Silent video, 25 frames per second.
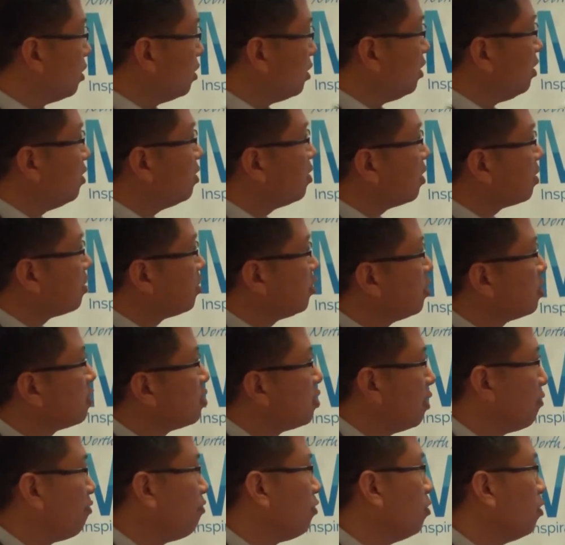these are
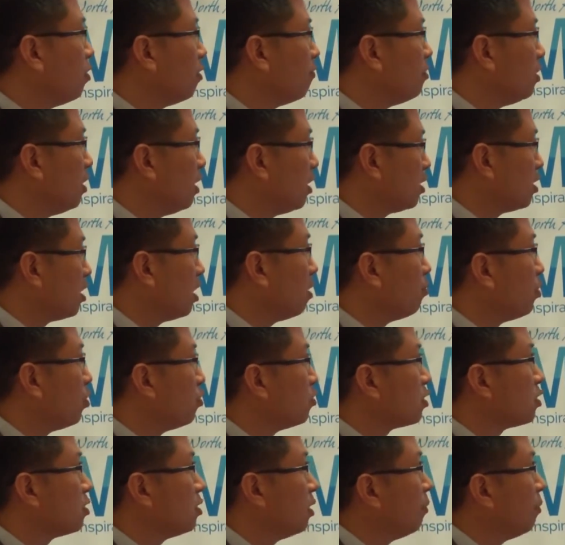just a few of the examples.